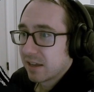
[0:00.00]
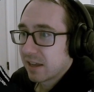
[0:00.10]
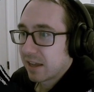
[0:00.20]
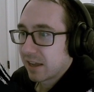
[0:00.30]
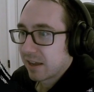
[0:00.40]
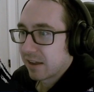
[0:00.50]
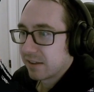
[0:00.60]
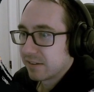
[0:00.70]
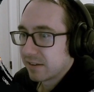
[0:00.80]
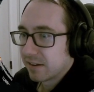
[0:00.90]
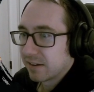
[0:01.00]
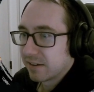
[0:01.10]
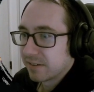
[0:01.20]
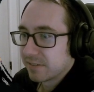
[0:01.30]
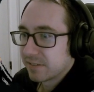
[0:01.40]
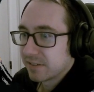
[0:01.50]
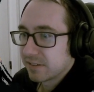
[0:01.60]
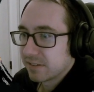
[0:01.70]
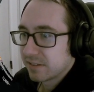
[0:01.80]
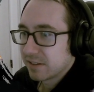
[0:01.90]
and
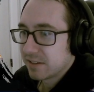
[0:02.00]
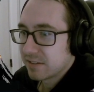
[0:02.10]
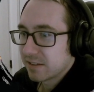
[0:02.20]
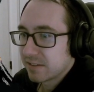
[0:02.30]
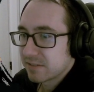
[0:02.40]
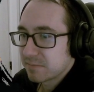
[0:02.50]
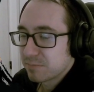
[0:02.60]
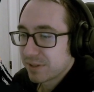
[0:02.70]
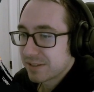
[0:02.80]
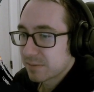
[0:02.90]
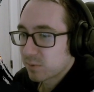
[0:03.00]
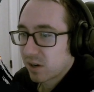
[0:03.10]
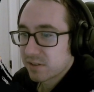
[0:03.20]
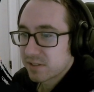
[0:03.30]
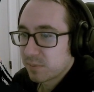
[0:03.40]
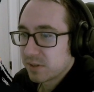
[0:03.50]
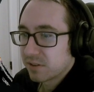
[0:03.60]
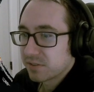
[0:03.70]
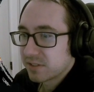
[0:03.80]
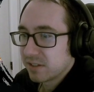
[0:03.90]
he playing some cards that we
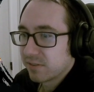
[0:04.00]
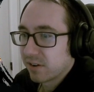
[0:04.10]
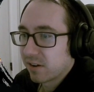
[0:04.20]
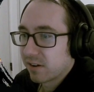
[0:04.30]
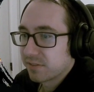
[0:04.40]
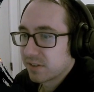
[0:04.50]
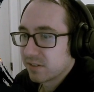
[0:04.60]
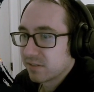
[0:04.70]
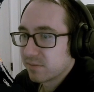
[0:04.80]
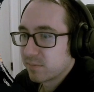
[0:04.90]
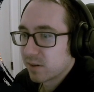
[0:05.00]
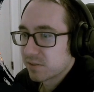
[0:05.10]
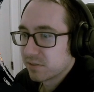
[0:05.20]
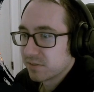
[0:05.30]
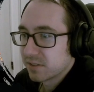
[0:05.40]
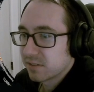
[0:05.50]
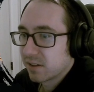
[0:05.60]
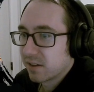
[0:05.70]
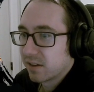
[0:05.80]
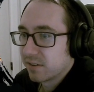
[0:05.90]
don't see very often. Marshal of
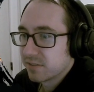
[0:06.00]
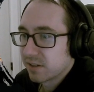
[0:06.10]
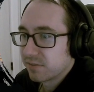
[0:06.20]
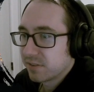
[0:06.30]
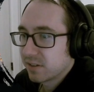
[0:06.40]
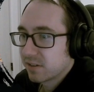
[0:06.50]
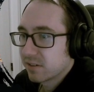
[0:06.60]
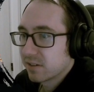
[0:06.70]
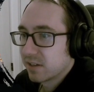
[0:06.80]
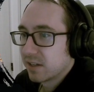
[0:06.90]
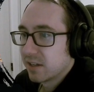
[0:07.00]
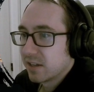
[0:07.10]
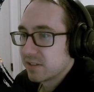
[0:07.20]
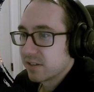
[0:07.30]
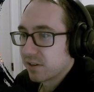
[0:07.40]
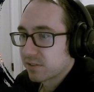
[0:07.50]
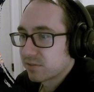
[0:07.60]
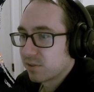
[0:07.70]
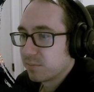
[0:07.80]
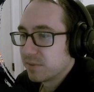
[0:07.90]
Zhalfir, Xeric
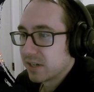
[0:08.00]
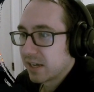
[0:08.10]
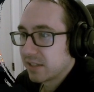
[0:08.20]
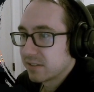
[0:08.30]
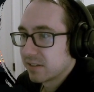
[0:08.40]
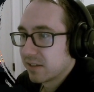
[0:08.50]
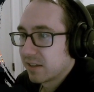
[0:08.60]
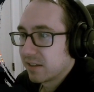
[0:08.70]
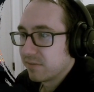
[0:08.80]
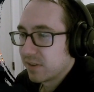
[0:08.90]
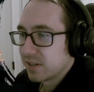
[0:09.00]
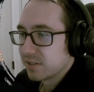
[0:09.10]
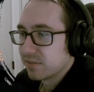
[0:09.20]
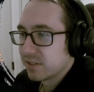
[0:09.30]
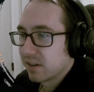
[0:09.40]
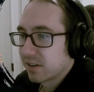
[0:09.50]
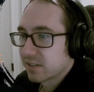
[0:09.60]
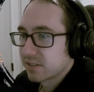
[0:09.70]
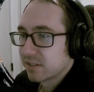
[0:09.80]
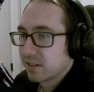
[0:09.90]
Strobe Knight, Invasion of Xerics.